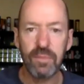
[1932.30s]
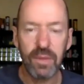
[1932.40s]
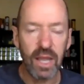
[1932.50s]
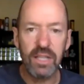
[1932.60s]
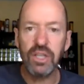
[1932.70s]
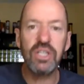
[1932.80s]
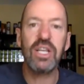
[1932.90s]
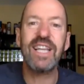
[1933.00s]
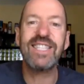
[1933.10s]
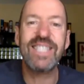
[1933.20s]
it just
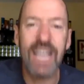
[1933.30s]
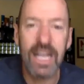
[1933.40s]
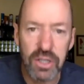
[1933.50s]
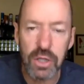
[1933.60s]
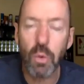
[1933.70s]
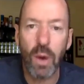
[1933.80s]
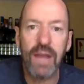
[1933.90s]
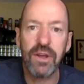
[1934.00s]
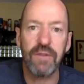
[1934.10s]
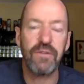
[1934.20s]
it sets the
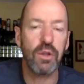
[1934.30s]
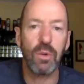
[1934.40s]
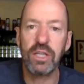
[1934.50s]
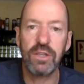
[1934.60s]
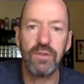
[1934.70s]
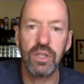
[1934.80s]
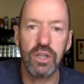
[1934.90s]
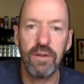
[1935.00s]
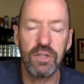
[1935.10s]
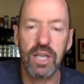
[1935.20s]
weather for the rest of your
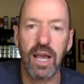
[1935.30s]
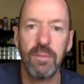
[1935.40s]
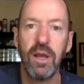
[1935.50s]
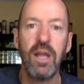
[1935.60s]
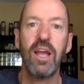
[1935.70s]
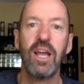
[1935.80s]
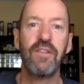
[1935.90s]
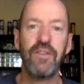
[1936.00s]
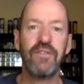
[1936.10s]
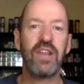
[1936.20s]
service game. It's
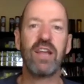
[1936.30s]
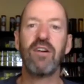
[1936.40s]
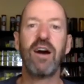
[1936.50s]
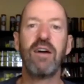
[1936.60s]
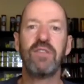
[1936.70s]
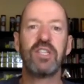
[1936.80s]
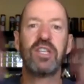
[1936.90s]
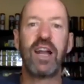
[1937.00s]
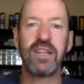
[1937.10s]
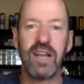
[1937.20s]
15 love, the
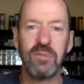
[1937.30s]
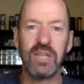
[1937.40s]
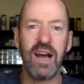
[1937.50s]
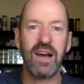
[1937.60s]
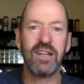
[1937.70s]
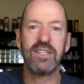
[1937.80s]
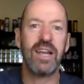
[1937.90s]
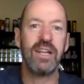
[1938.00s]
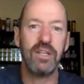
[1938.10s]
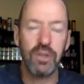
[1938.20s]
sun comes out, it's
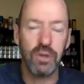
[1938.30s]
82